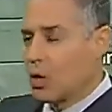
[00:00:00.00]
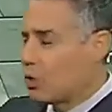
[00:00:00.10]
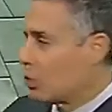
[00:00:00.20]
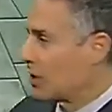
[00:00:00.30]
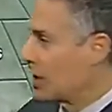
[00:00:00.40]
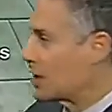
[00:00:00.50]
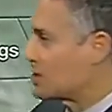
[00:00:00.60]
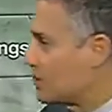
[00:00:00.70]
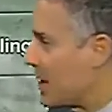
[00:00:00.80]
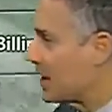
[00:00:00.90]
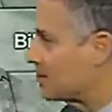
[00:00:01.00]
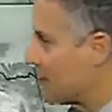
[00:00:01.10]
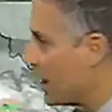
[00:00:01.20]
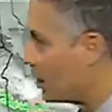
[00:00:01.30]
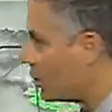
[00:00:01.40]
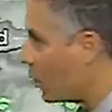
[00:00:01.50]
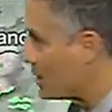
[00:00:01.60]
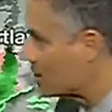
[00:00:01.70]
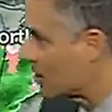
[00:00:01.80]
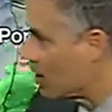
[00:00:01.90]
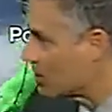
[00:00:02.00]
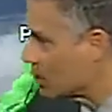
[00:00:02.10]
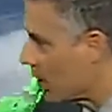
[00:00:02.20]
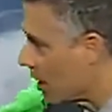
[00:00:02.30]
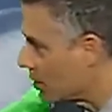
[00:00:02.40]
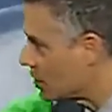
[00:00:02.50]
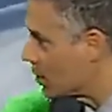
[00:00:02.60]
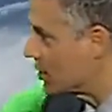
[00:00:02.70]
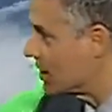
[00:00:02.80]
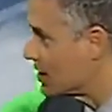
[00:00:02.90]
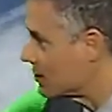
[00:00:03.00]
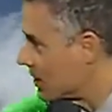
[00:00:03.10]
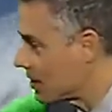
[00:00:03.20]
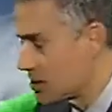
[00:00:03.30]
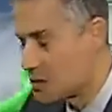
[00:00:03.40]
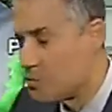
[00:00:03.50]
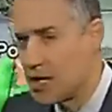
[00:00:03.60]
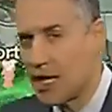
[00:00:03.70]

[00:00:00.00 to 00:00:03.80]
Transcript: what we can expect out on the west coast. Why are we showing you this? Because this big